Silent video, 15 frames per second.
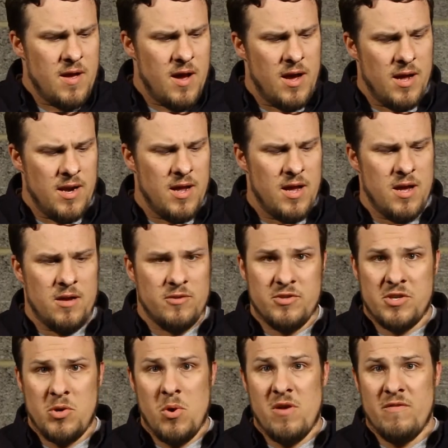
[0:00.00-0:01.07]
I'll
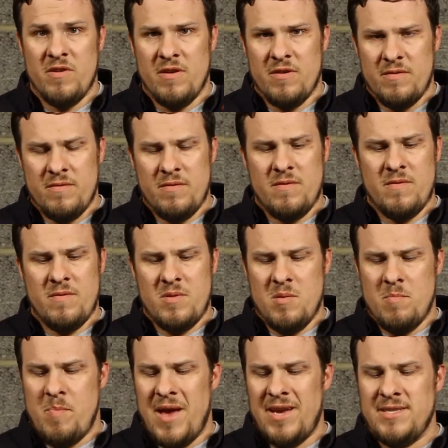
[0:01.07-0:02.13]
just go over
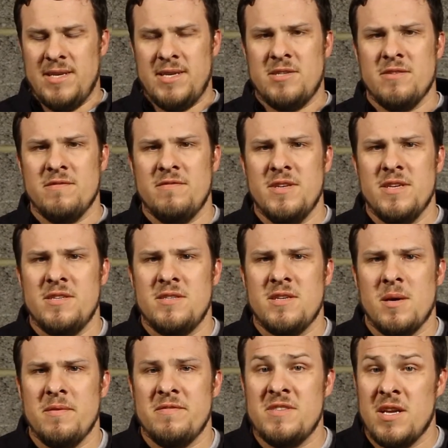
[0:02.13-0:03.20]
the basics of this
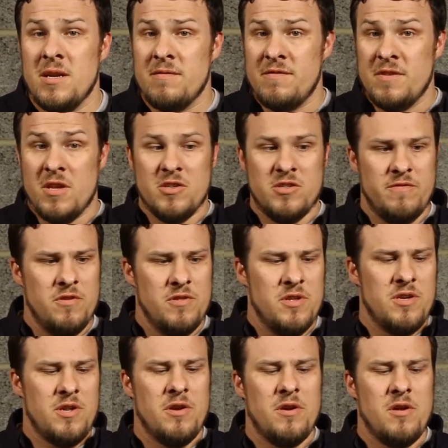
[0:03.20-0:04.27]
type of setup for those of you
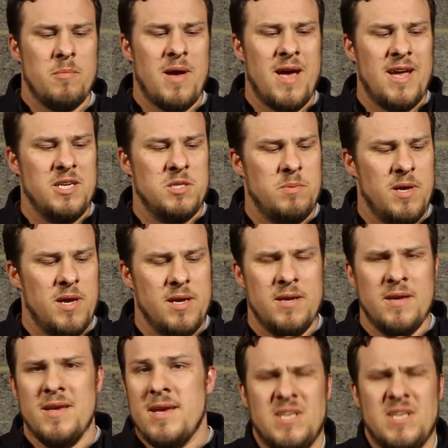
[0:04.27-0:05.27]
that don't know about HPA.